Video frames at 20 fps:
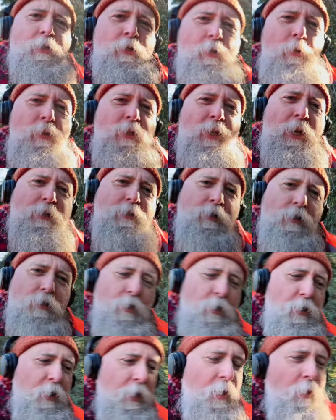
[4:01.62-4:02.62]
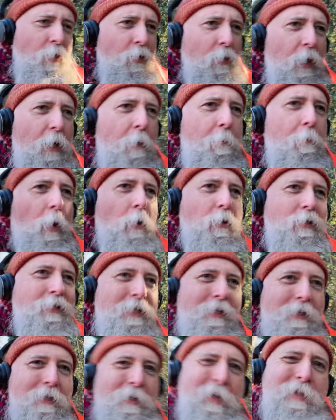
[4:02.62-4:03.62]
newsletter, should I hit your inbox
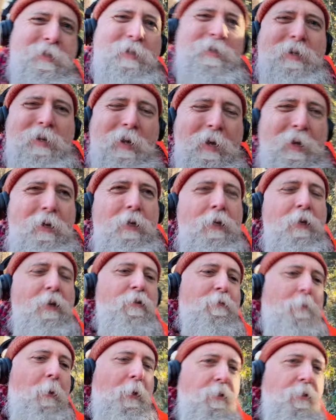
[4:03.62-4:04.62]
here yesterday, if my